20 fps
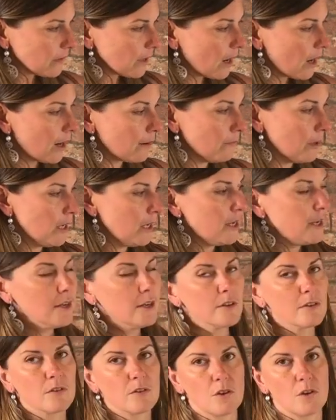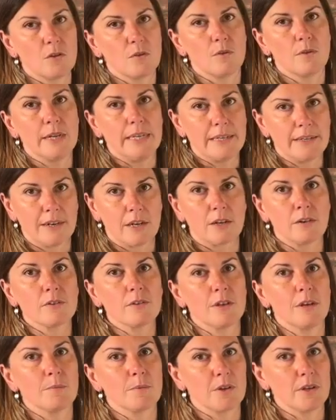Um, so
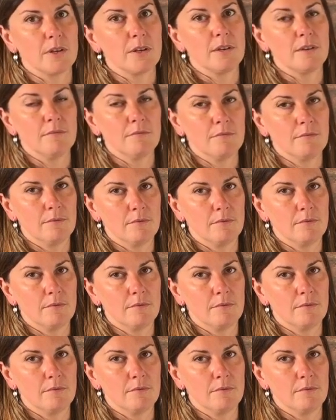interoception,